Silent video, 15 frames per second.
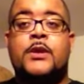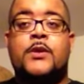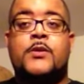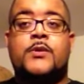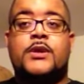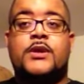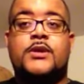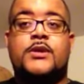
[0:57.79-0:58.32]

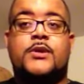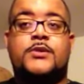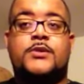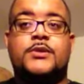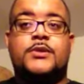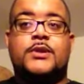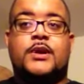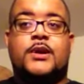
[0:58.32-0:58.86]
Where you go
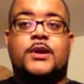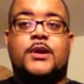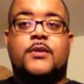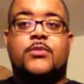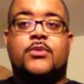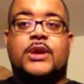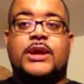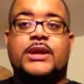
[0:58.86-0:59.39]
through
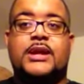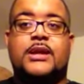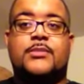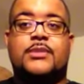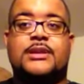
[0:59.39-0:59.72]
the breakup,